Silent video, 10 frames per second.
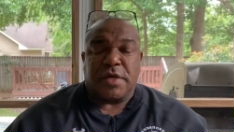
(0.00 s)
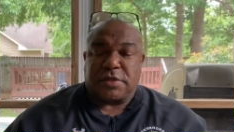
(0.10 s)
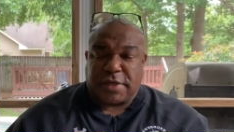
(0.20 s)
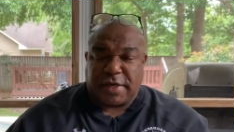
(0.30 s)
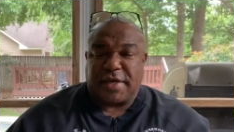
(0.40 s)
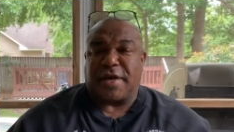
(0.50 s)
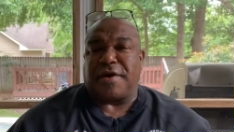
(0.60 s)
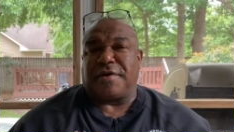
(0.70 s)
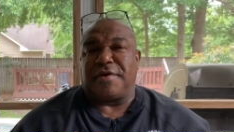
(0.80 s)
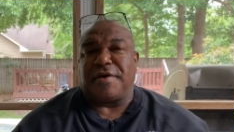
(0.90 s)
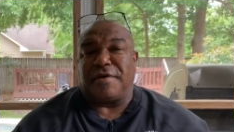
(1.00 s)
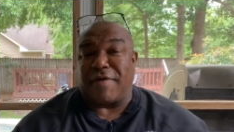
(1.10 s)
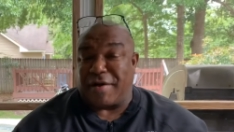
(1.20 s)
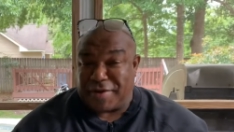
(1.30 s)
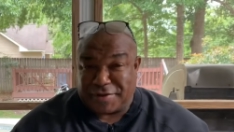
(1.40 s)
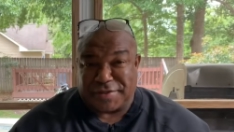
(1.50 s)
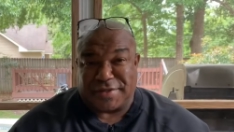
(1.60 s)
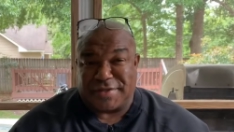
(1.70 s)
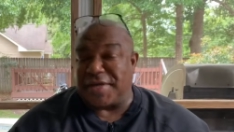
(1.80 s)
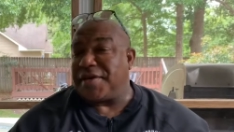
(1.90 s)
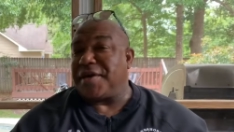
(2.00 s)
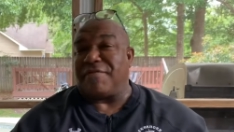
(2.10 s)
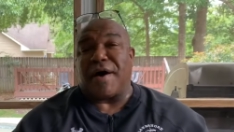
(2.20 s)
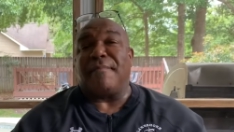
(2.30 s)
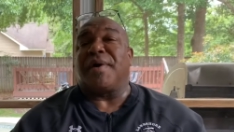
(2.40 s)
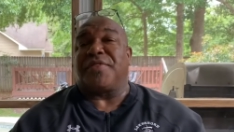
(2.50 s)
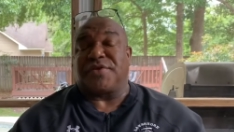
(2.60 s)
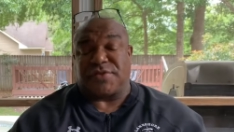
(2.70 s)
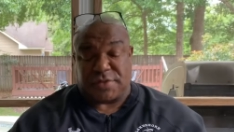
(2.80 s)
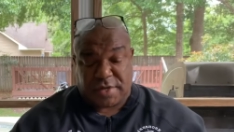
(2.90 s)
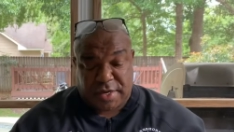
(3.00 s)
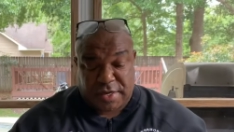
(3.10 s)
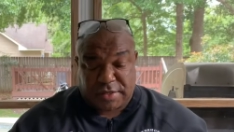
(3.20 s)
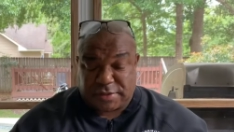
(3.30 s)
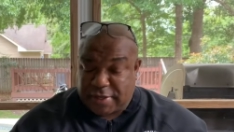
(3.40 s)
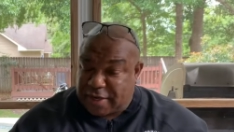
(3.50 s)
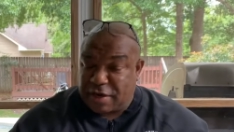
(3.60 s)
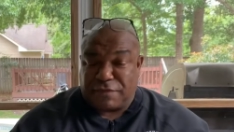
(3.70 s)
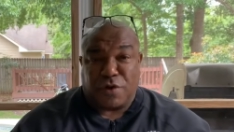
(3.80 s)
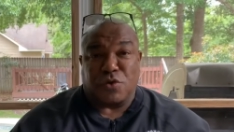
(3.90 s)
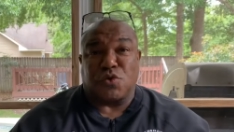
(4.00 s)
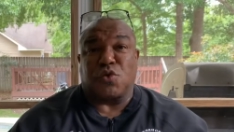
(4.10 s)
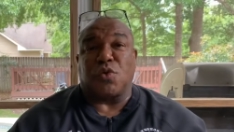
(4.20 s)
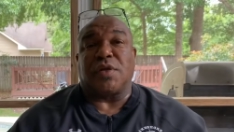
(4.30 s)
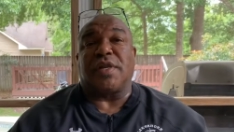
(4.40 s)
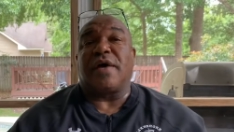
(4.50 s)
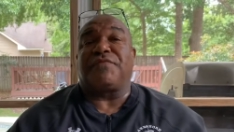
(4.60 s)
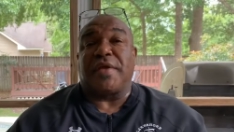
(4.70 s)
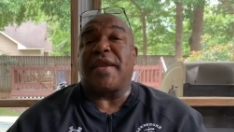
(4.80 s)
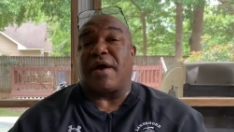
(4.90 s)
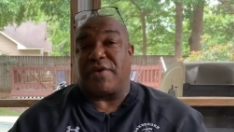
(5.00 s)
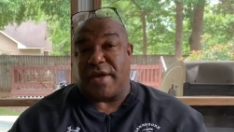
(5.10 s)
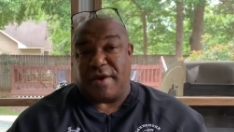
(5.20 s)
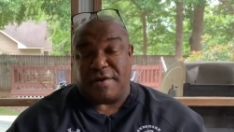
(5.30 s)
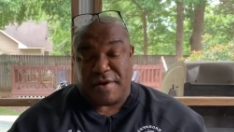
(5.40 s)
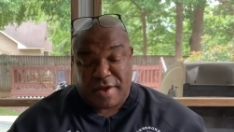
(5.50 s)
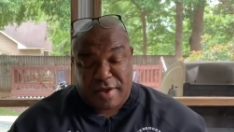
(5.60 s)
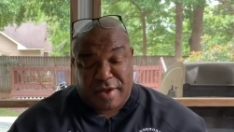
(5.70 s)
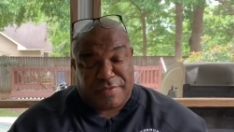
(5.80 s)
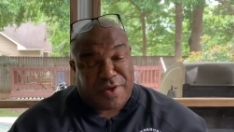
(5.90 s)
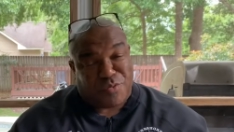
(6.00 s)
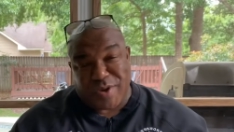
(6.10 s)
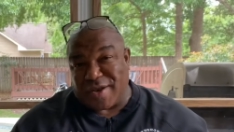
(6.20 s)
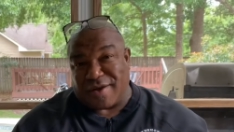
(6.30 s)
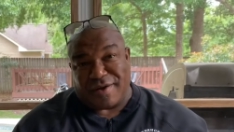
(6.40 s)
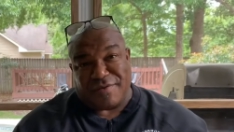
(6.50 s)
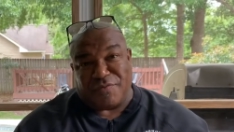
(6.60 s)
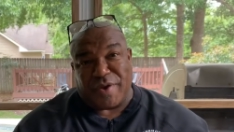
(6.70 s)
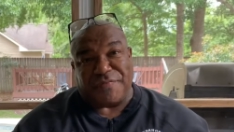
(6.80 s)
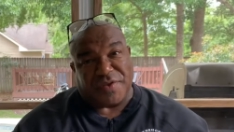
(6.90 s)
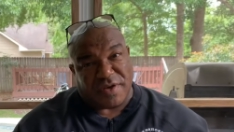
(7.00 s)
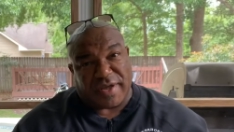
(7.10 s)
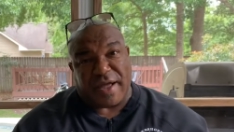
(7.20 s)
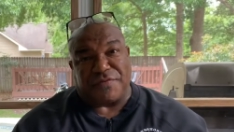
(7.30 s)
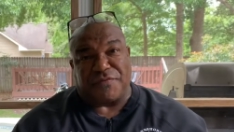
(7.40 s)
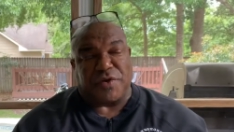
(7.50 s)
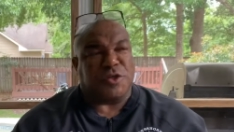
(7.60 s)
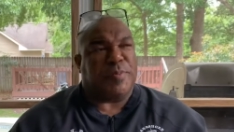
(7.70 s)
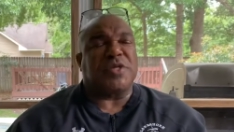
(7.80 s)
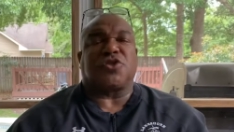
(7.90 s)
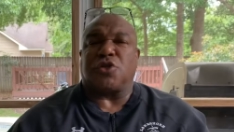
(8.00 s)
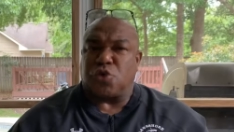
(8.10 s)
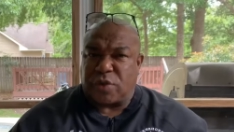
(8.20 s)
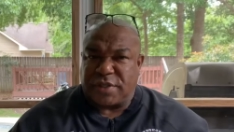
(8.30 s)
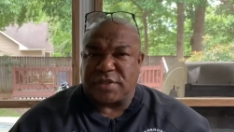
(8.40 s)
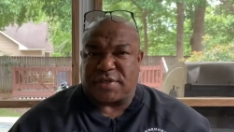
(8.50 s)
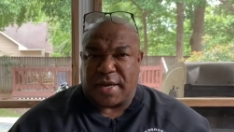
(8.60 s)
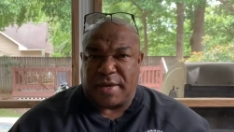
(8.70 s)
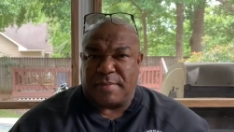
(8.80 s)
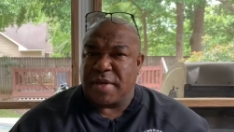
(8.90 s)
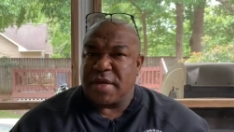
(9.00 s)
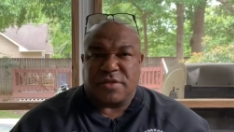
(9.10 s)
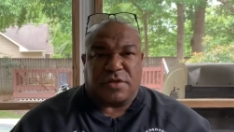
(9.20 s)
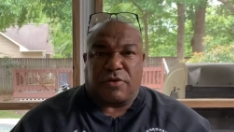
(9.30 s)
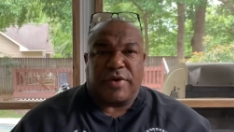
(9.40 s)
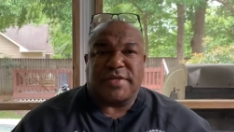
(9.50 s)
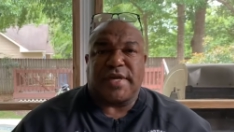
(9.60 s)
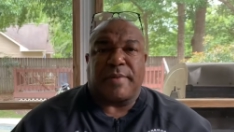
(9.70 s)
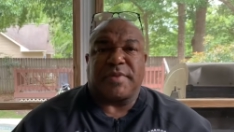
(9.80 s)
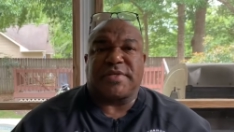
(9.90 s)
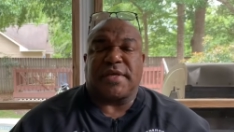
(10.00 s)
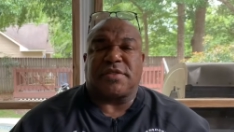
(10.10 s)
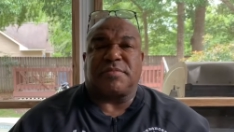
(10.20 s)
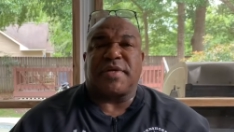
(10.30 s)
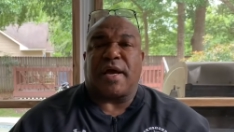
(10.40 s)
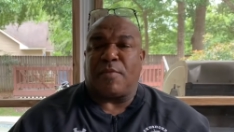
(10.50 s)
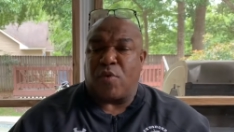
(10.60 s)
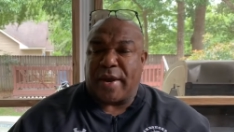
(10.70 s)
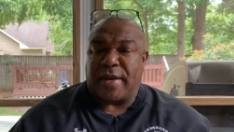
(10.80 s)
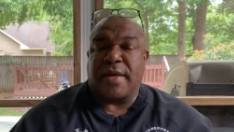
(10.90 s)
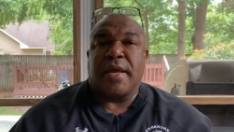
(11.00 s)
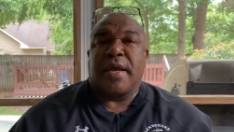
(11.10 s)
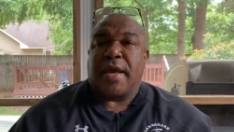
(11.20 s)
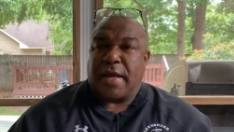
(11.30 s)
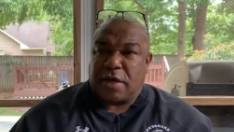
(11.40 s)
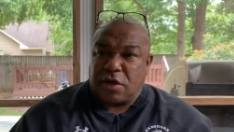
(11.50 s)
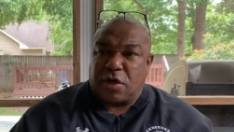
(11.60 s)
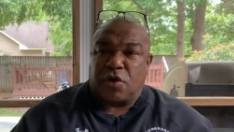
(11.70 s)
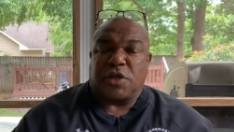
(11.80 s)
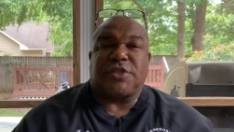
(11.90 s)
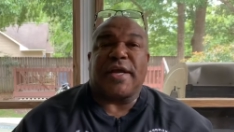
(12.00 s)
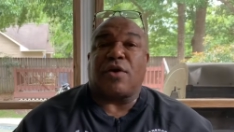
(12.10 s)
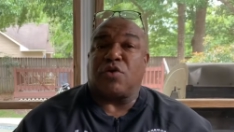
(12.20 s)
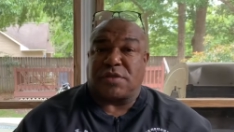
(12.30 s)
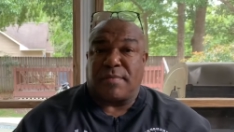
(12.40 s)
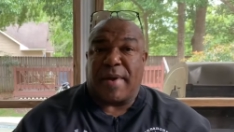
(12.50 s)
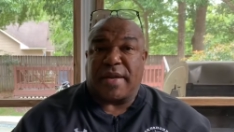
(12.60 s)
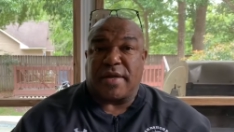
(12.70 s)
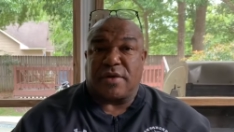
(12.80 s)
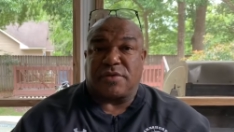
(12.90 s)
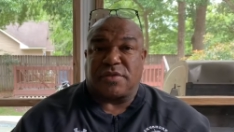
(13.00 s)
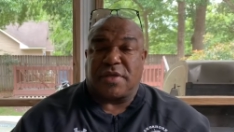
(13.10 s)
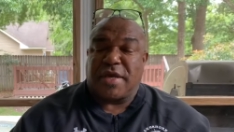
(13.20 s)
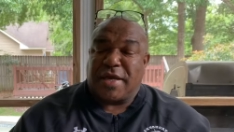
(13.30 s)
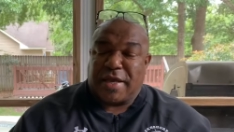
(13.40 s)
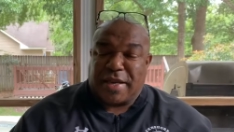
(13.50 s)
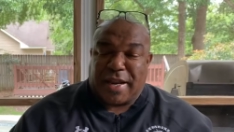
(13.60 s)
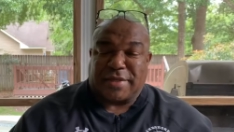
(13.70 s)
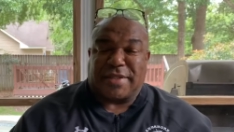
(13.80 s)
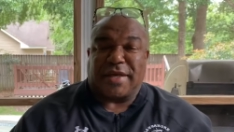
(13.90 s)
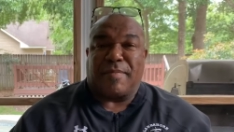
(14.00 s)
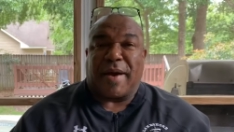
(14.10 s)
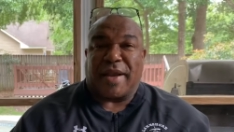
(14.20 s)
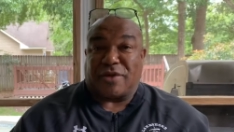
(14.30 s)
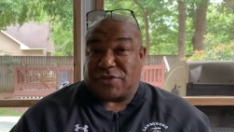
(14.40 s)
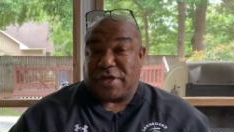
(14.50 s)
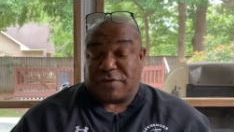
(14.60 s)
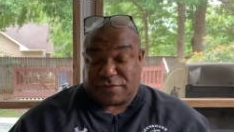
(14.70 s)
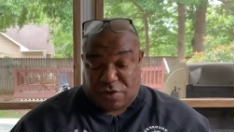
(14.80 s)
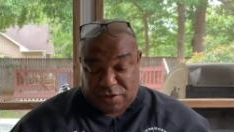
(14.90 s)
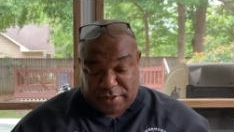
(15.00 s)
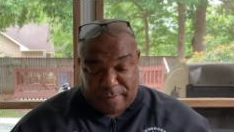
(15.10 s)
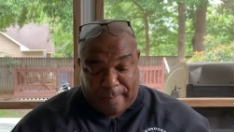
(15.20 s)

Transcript: Take care of our elderly. Take care of our mothers. Take care of those who are left in our care that we love. We have to look after for, especially during this time. It's a great time to take some time away and look on and check on somebody else, not think about ourselves only.